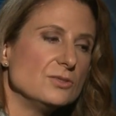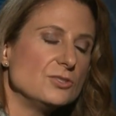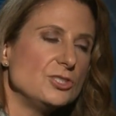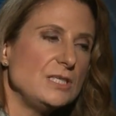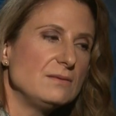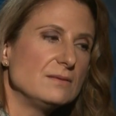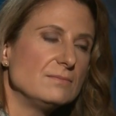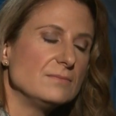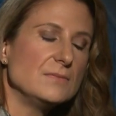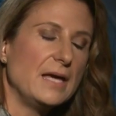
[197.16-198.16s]
she
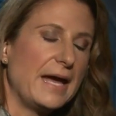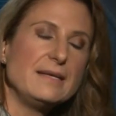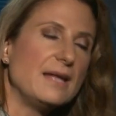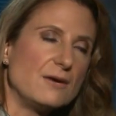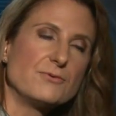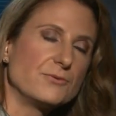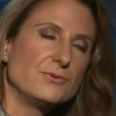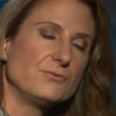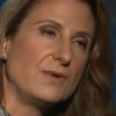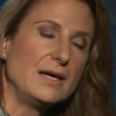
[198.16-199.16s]
had enough of
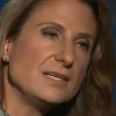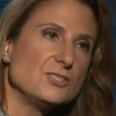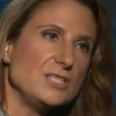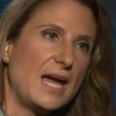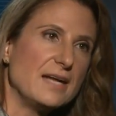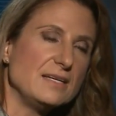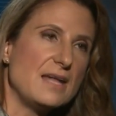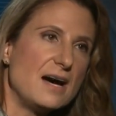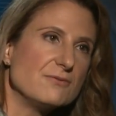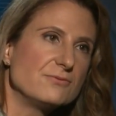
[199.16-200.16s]
the fight, she had
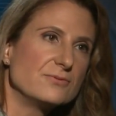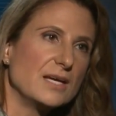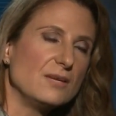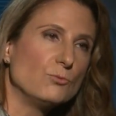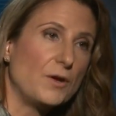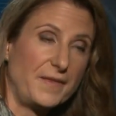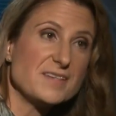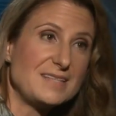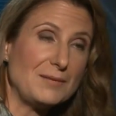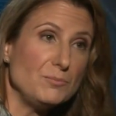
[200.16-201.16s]
enough, and what
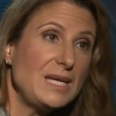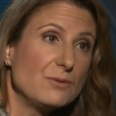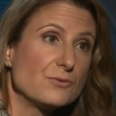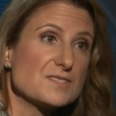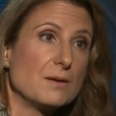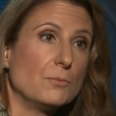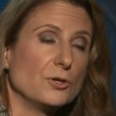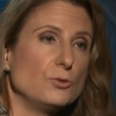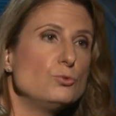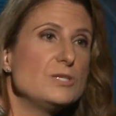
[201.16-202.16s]
does that mean for
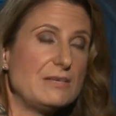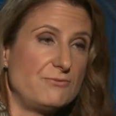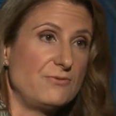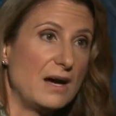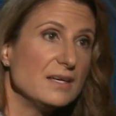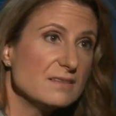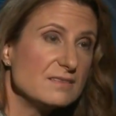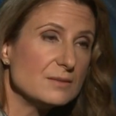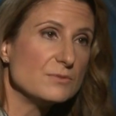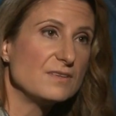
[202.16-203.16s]
somebody who
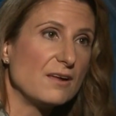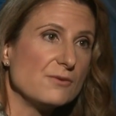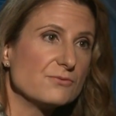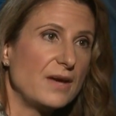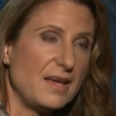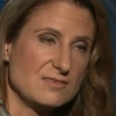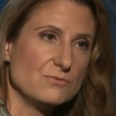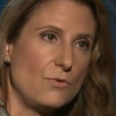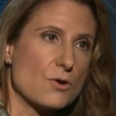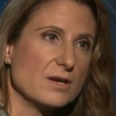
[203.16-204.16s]
defines themselves as a
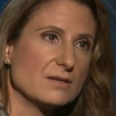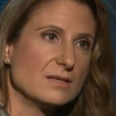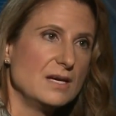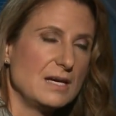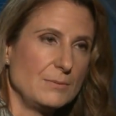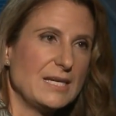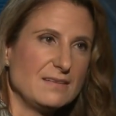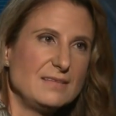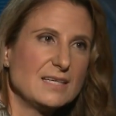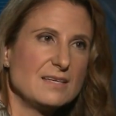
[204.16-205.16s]
warrior? I mean, I
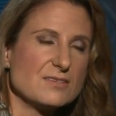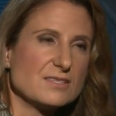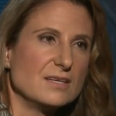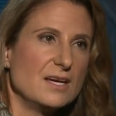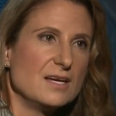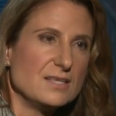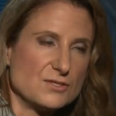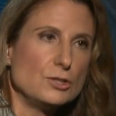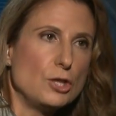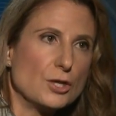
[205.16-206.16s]
think there's a
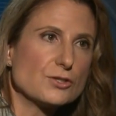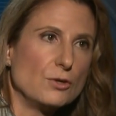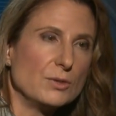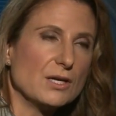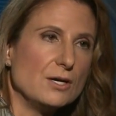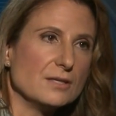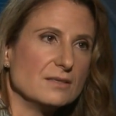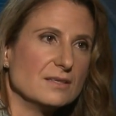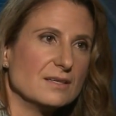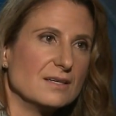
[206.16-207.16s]
there's a lot going
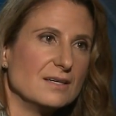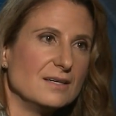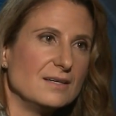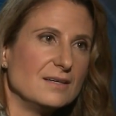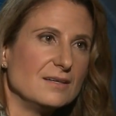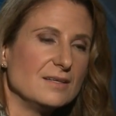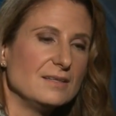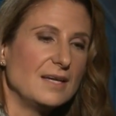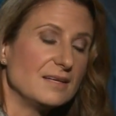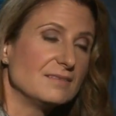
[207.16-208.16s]
on uh,
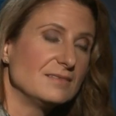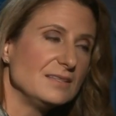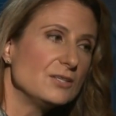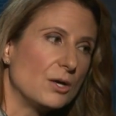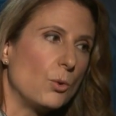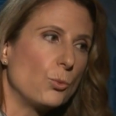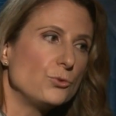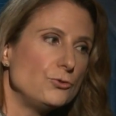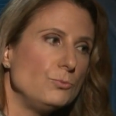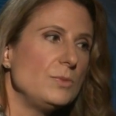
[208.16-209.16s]
that you know
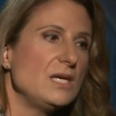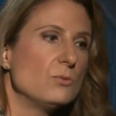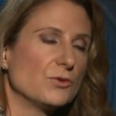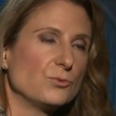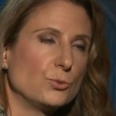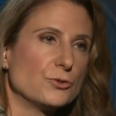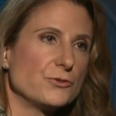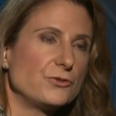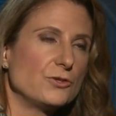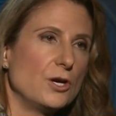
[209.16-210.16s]
to me was
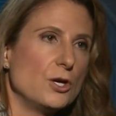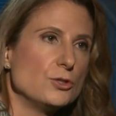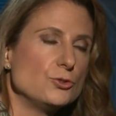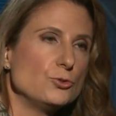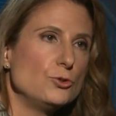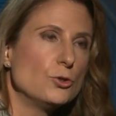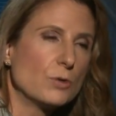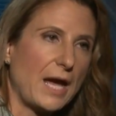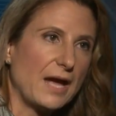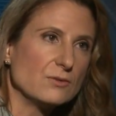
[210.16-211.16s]
worth to
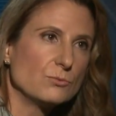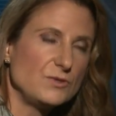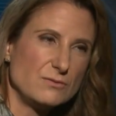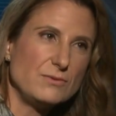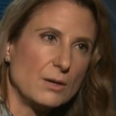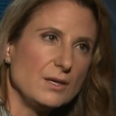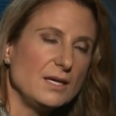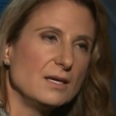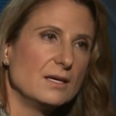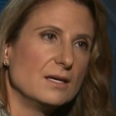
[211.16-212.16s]
look at with a
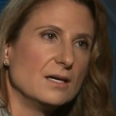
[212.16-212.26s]
very